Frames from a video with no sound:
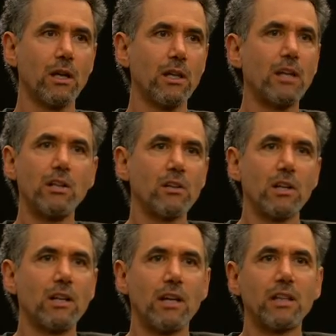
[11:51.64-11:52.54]
then you're
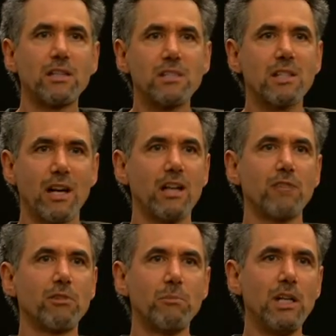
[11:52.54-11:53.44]
going to get this kind
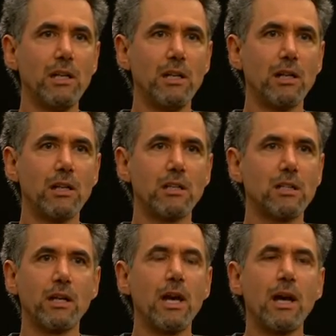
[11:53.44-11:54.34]
of a media. It's
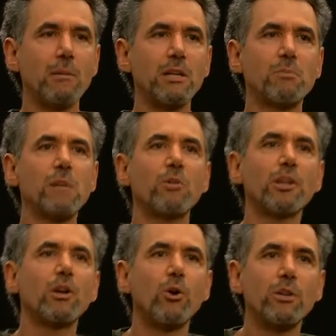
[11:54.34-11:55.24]
like, I mean, the people
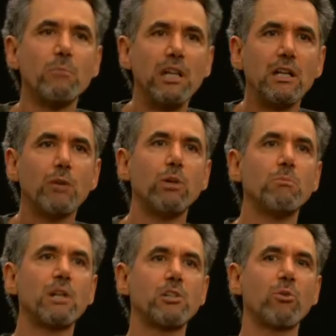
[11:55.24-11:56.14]
that own the media would
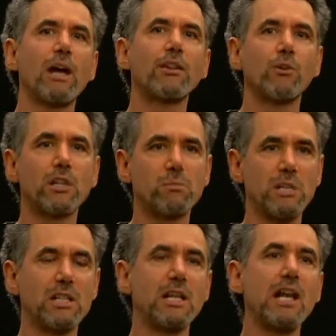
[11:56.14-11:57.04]
much rather us
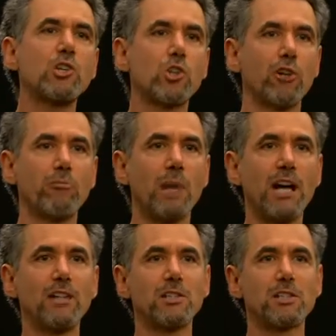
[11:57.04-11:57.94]
be a nation of
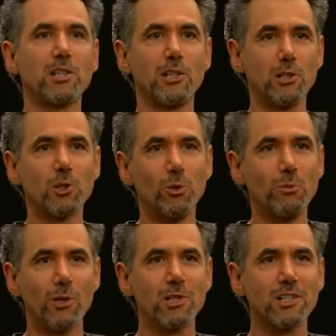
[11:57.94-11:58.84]
mindless
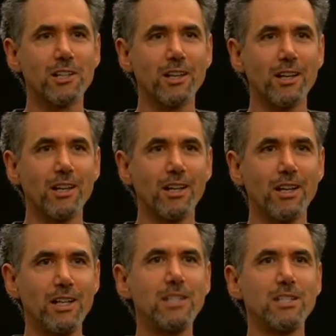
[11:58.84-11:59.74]
consumers,
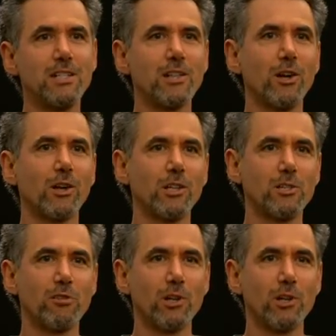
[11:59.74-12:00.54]
easy targets for